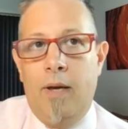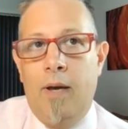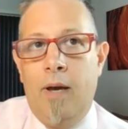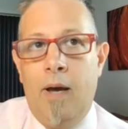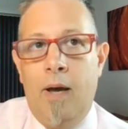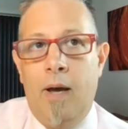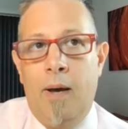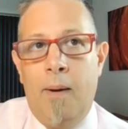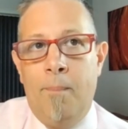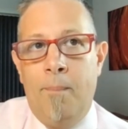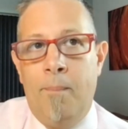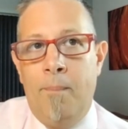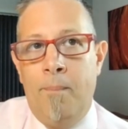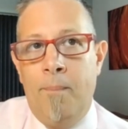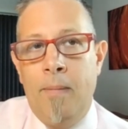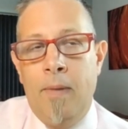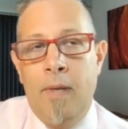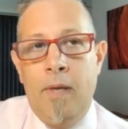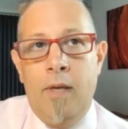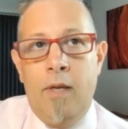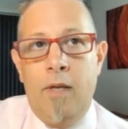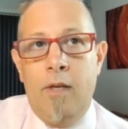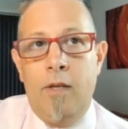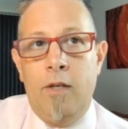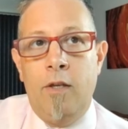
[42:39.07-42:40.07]

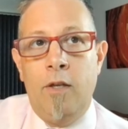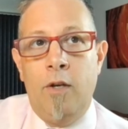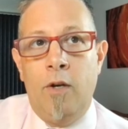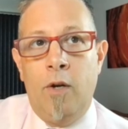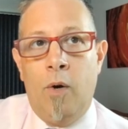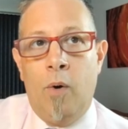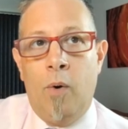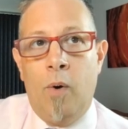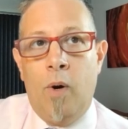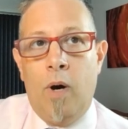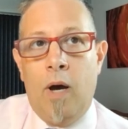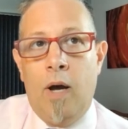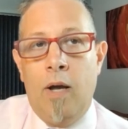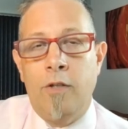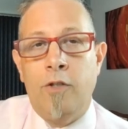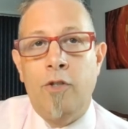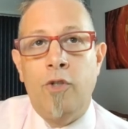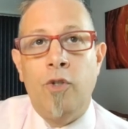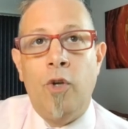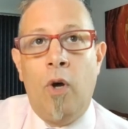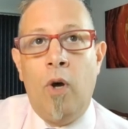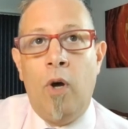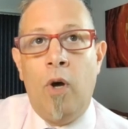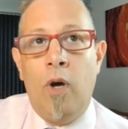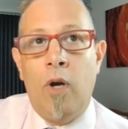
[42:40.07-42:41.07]
I
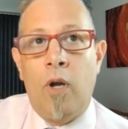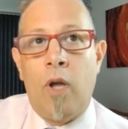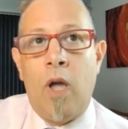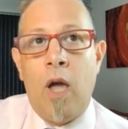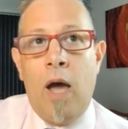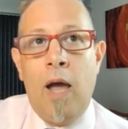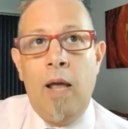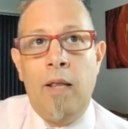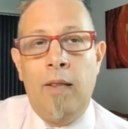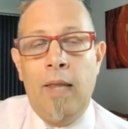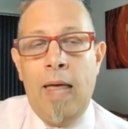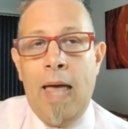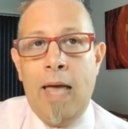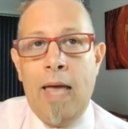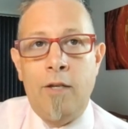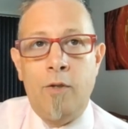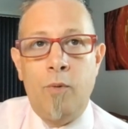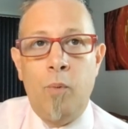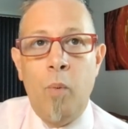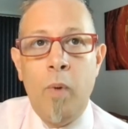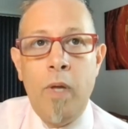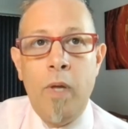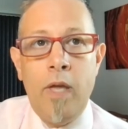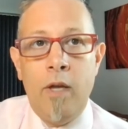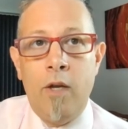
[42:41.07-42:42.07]
saw a guy last
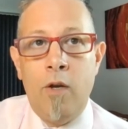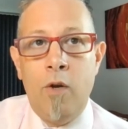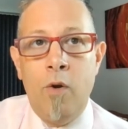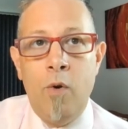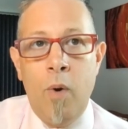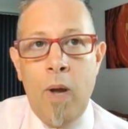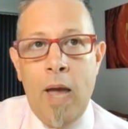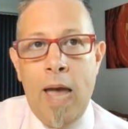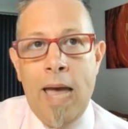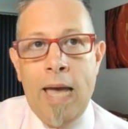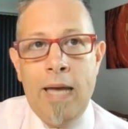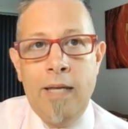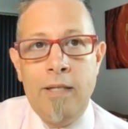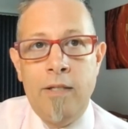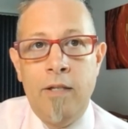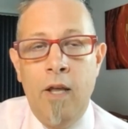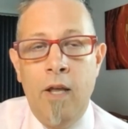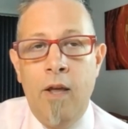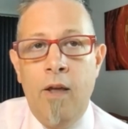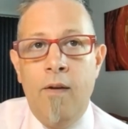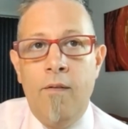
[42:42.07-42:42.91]
week who has